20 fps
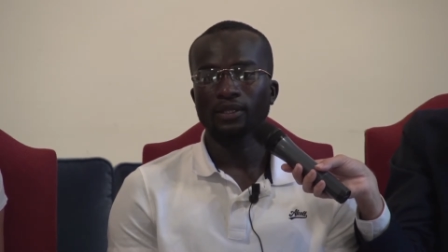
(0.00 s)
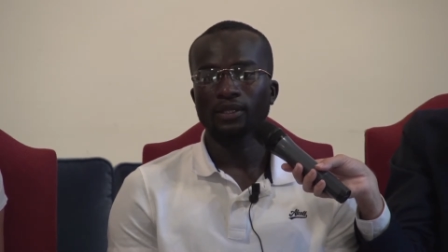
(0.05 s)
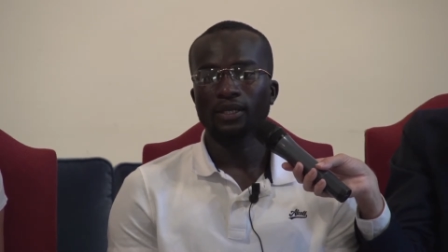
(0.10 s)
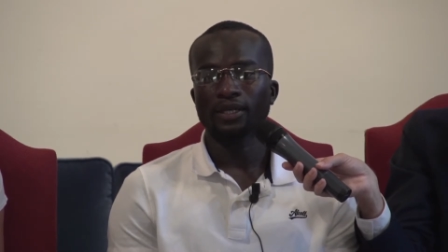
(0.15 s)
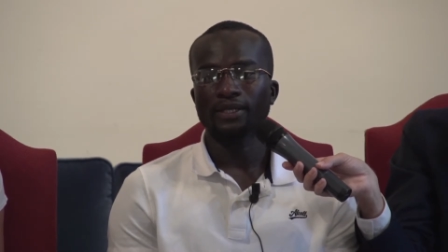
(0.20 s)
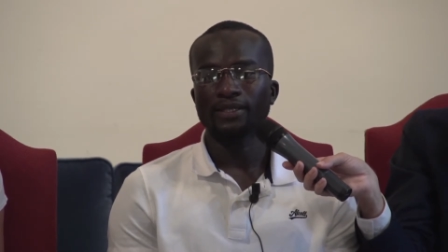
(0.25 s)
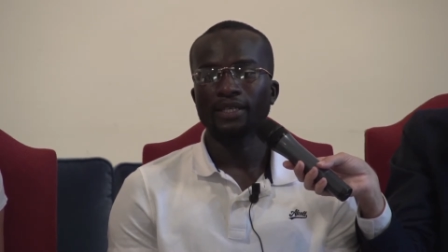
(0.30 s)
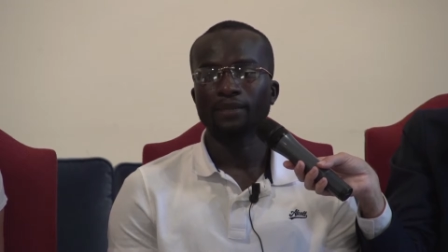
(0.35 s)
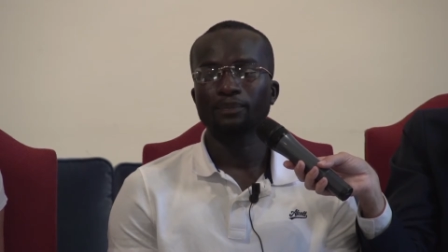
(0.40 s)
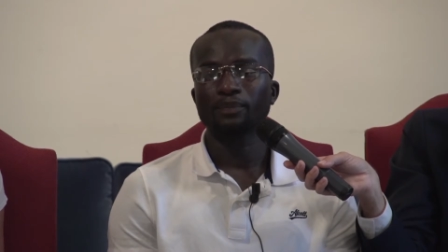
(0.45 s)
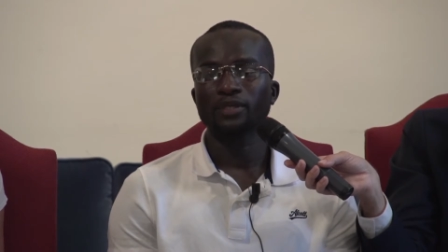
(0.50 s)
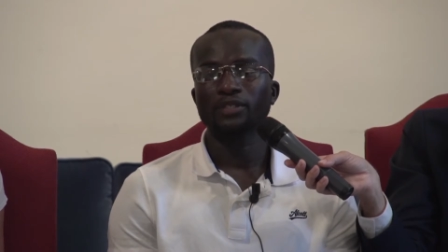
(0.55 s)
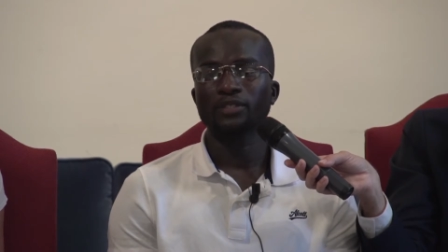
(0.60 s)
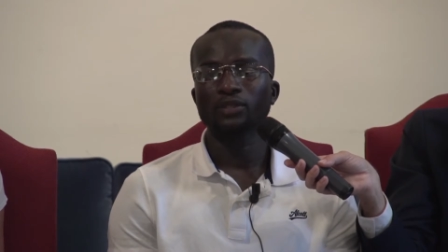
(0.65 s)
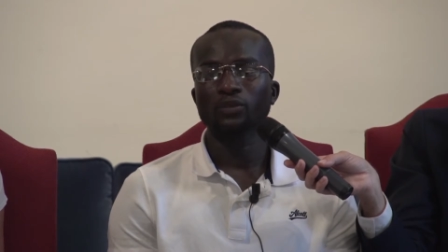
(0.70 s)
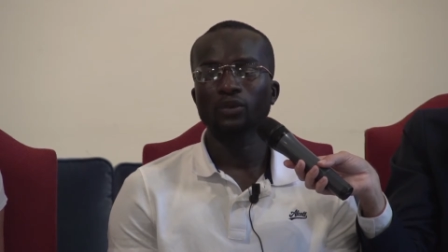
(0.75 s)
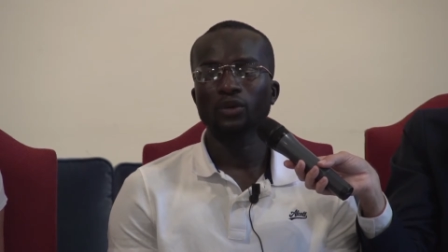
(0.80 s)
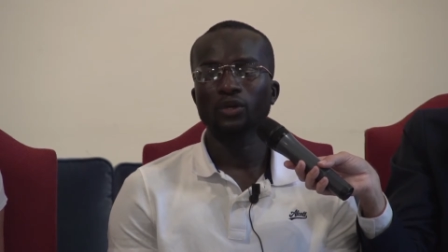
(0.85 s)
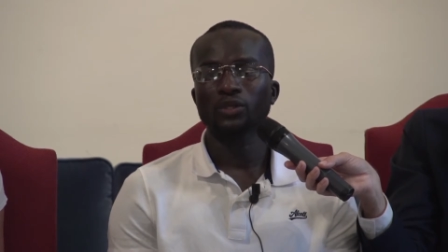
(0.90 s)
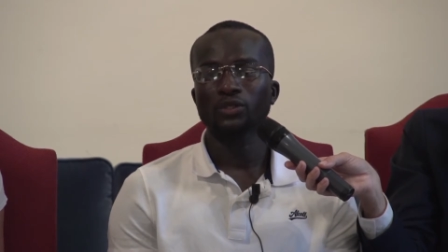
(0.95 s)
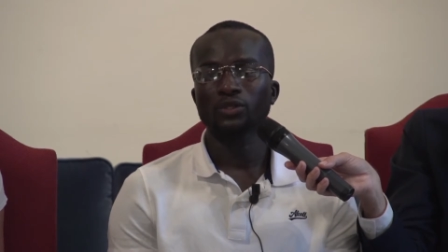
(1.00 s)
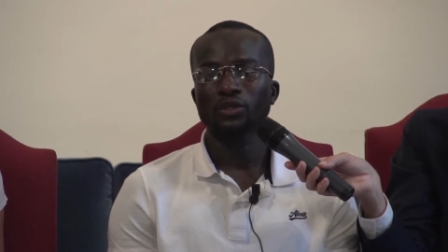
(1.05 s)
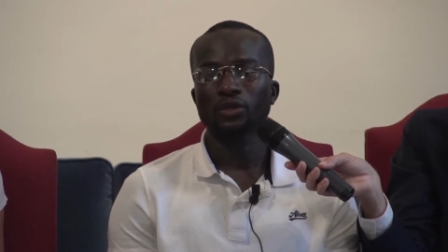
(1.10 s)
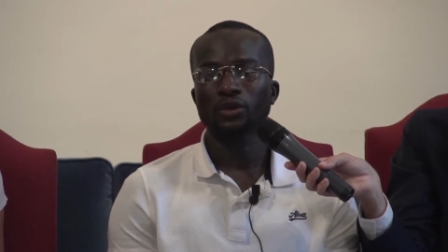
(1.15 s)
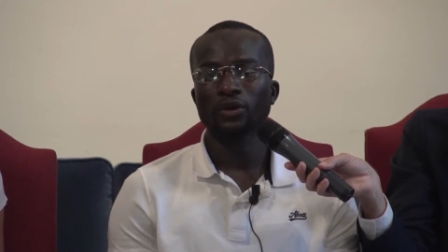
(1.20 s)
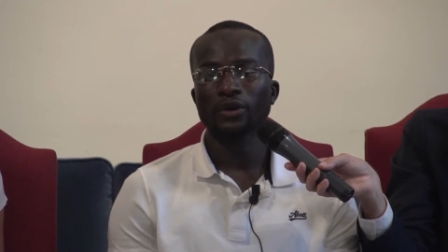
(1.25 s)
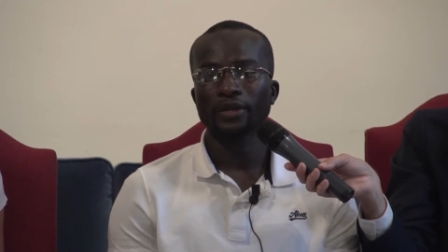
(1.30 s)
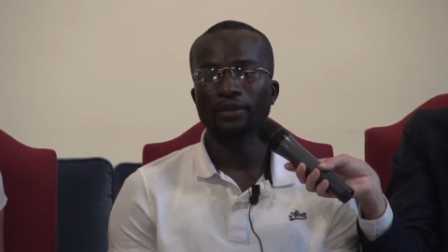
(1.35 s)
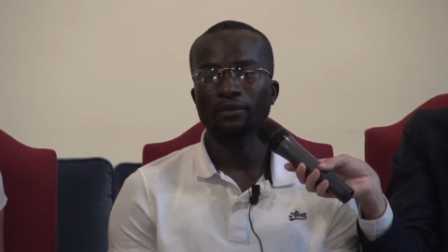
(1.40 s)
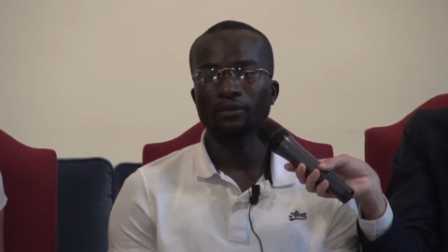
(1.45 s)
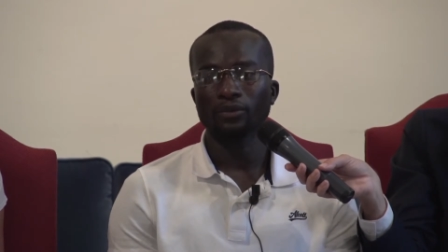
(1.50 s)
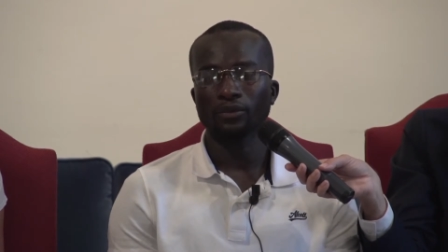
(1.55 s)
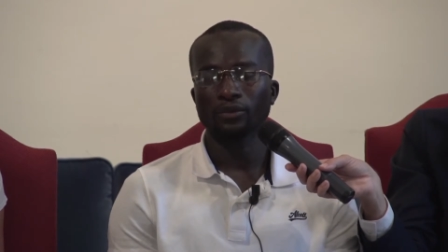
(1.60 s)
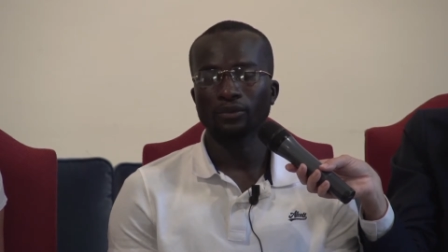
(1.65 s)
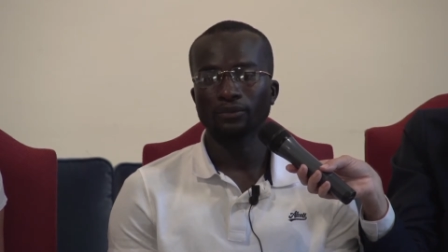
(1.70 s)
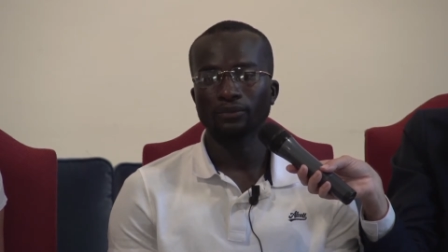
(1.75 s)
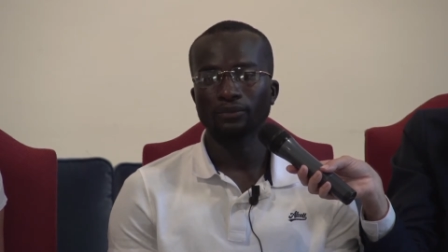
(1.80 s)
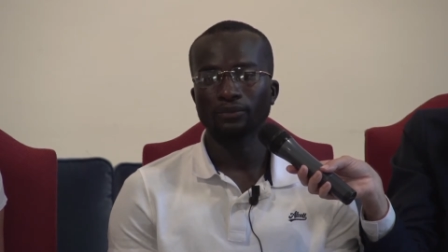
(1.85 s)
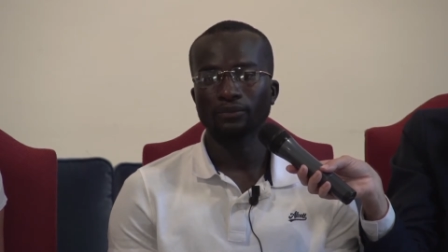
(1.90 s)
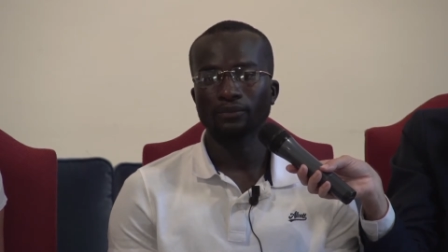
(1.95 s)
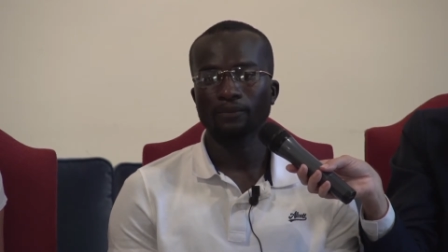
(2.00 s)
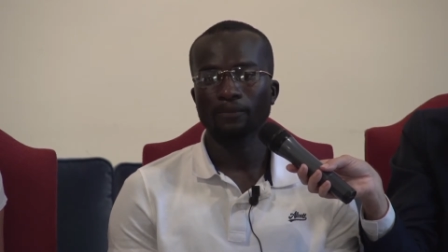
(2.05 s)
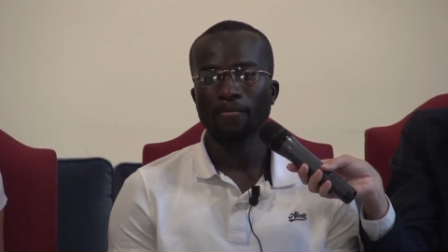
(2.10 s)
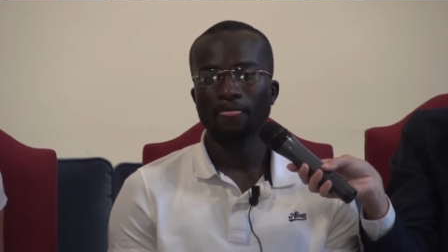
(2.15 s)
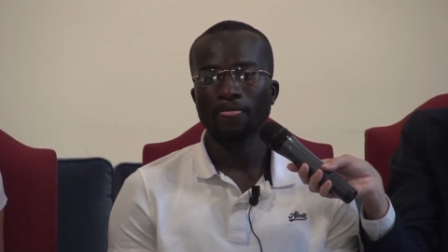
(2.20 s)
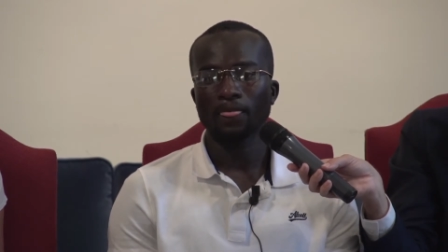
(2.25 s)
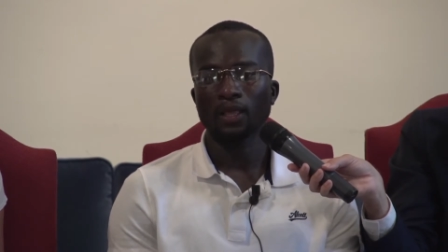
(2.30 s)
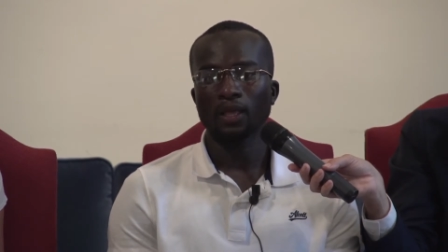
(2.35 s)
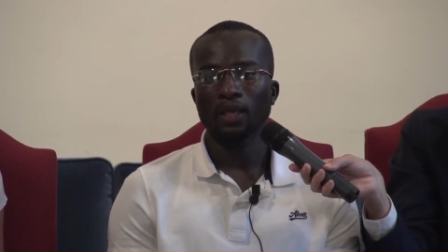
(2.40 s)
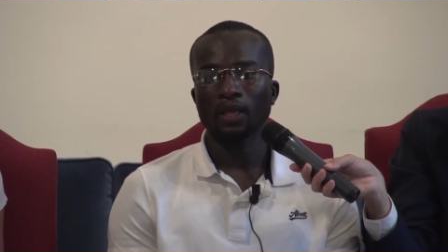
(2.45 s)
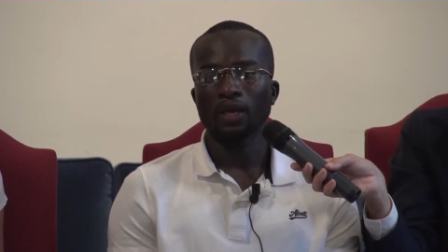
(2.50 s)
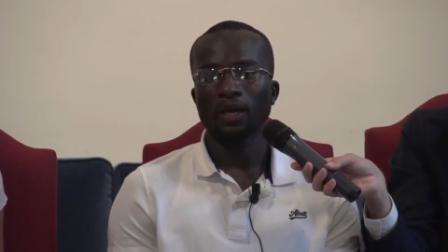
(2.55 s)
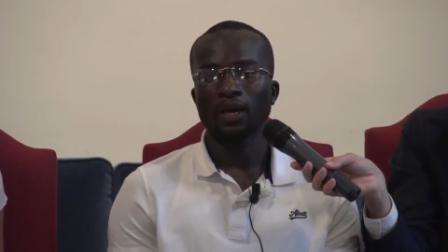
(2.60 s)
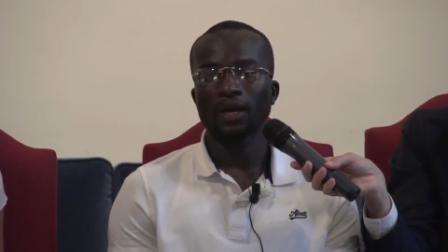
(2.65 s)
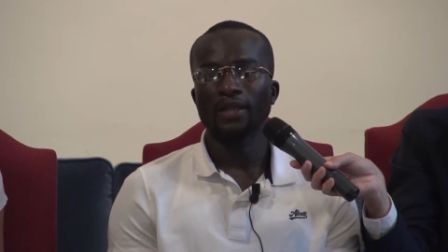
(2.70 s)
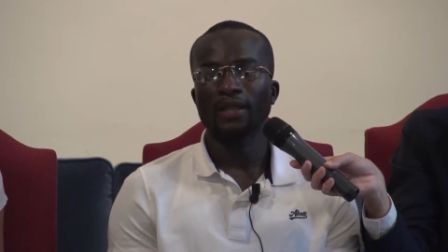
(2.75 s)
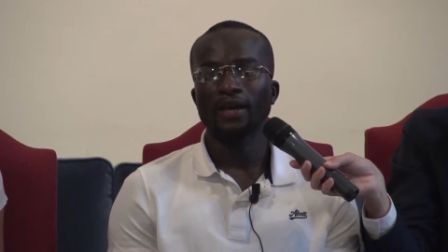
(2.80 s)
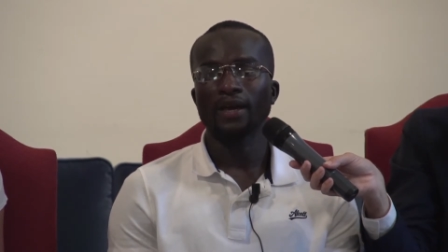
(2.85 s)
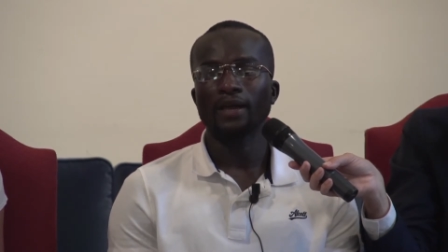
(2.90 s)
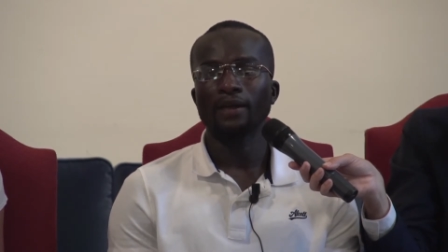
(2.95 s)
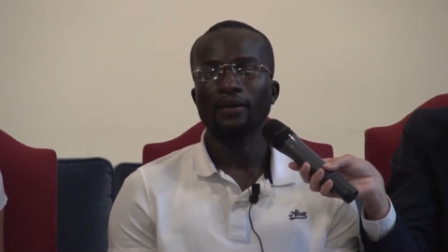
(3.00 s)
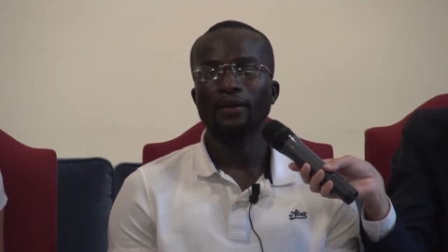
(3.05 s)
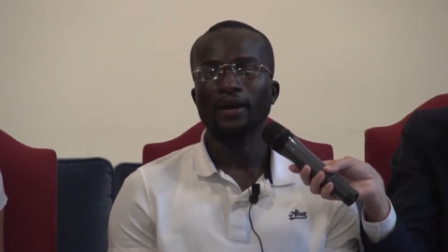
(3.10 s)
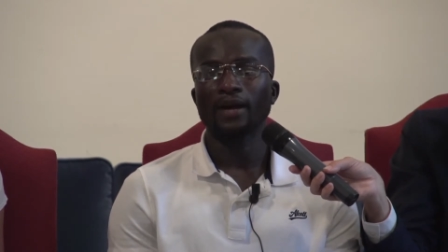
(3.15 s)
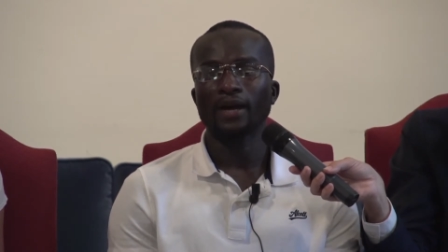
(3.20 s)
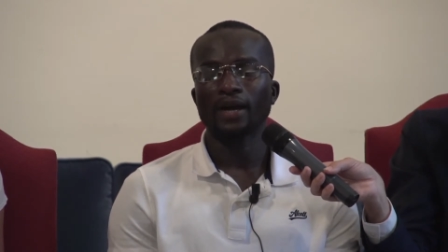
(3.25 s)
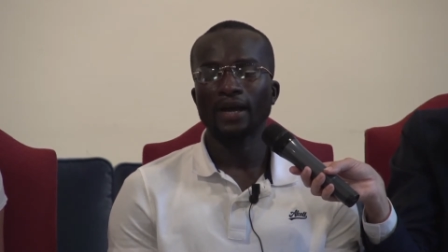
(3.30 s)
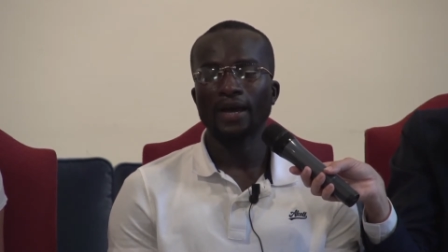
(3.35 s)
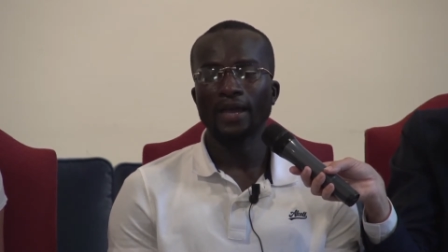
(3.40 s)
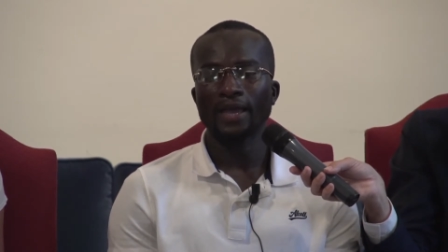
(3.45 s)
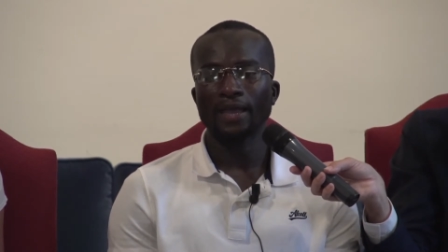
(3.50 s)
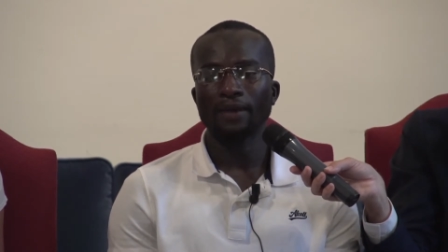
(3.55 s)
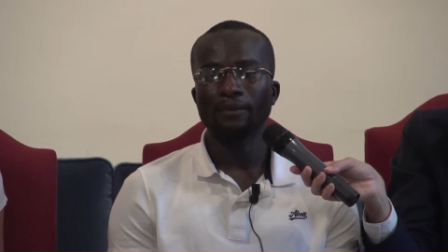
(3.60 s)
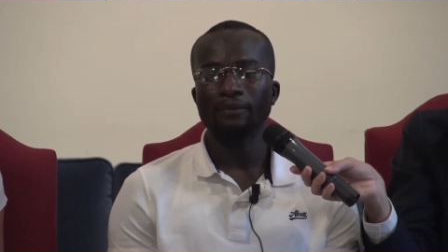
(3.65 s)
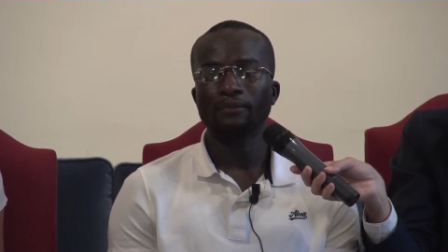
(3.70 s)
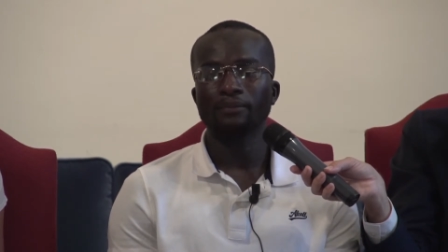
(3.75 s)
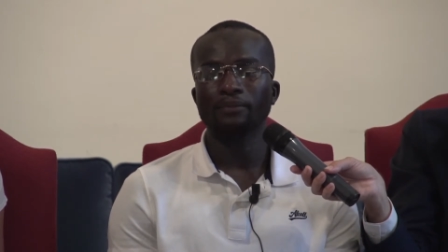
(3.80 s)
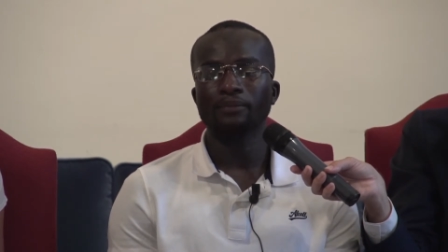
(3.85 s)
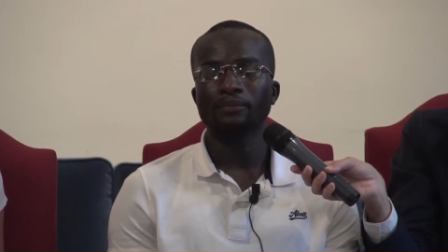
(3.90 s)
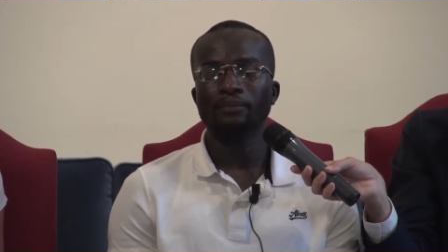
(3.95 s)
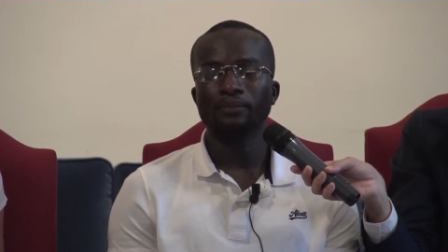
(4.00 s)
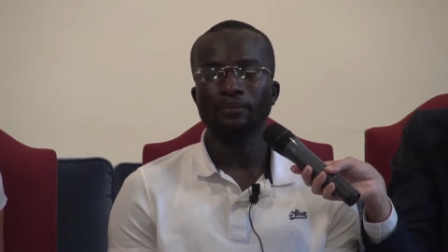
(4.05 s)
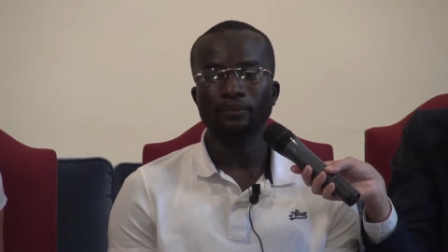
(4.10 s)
And that prison was horrible. And I, I am